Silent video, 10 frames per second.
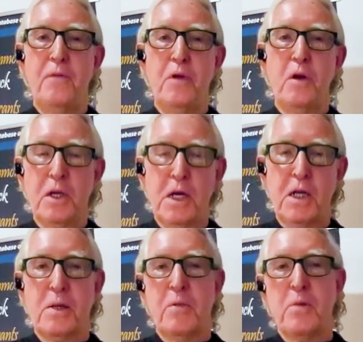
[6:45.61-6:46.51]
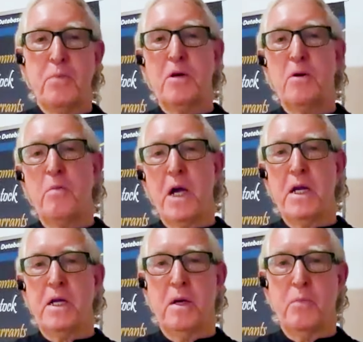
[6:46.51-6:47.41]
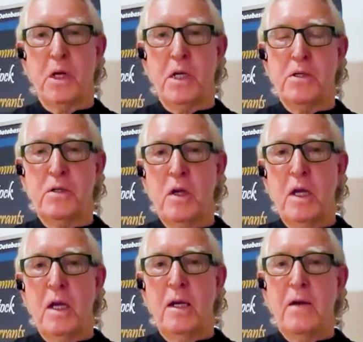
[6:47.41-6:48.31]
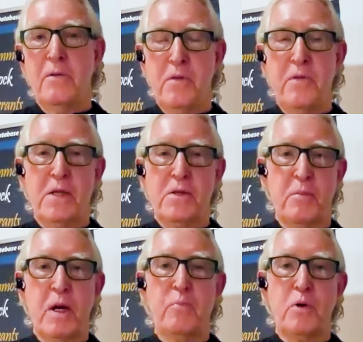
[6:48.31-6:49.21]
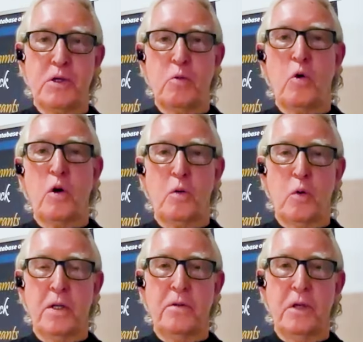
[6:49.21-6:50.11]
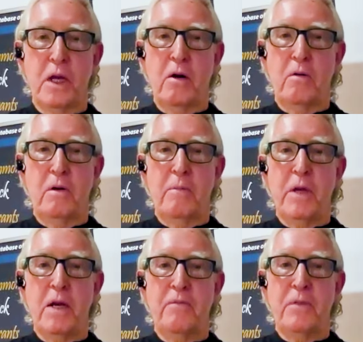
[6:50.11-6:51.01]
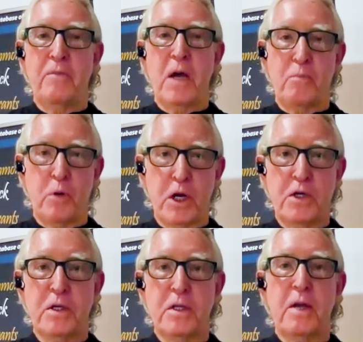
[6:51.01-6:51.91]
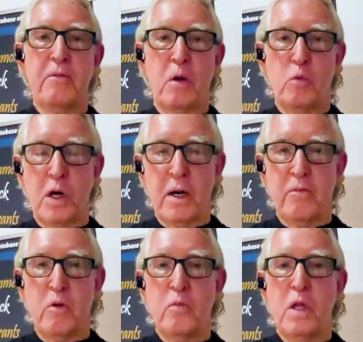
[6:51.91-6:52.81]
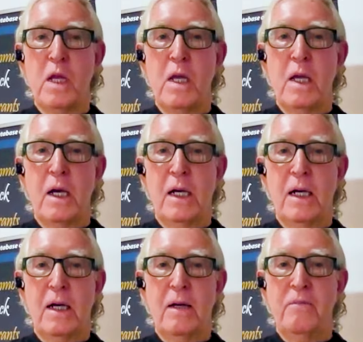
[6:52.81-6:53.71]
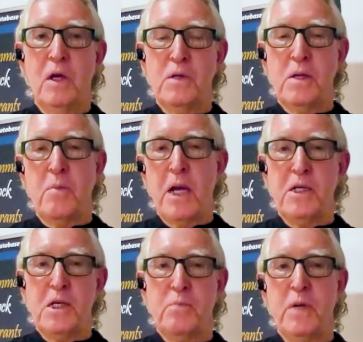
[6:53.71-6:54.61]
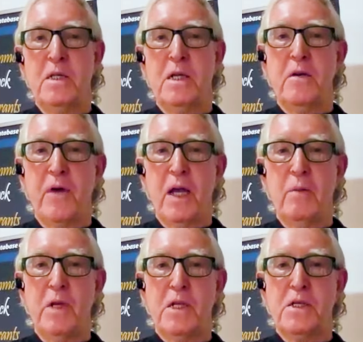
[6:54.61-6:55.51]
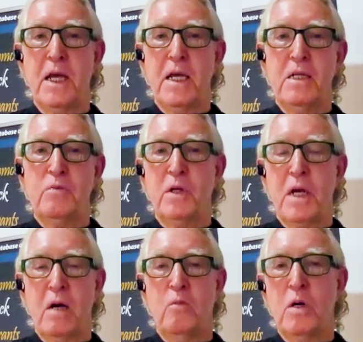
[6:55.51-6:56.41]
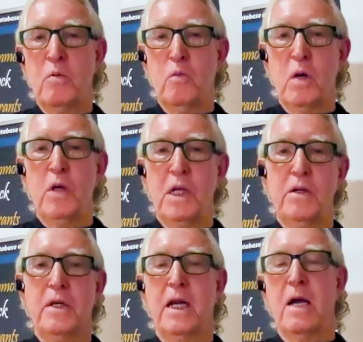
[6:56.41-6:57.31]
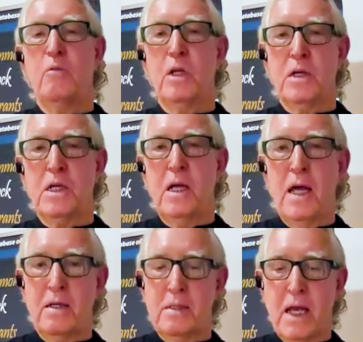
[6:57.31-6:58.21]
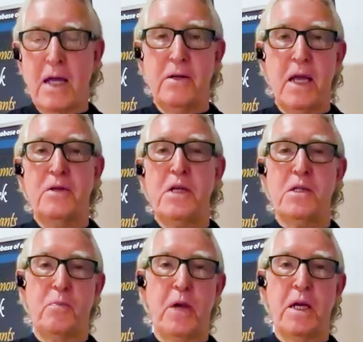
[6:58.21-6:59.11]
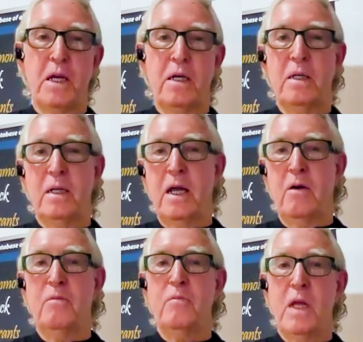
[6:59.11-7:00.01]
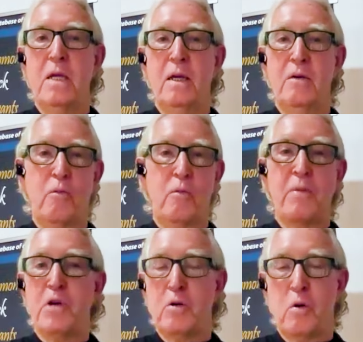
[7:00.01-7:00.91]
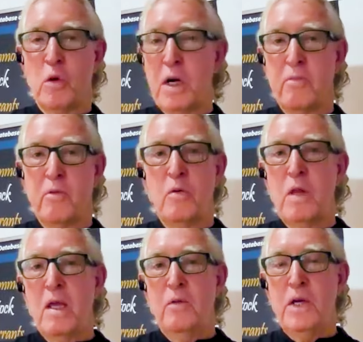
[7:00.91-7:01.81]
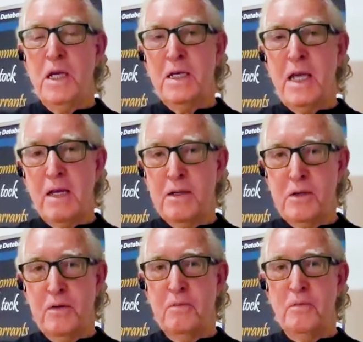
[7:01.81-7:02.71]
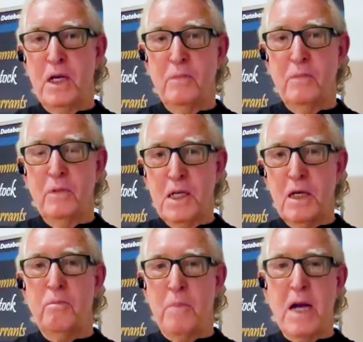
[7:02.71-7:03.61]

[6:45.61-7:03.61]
If you're looking at some of the bigger mining companies, now you've got some numbers to work with. You know, I mean, if they've got production, they've got whatever. Those that might just be in the development stage, well, now what are we looking at? We're looking at anticipated, you know, revenue or whatever. When you get down to the little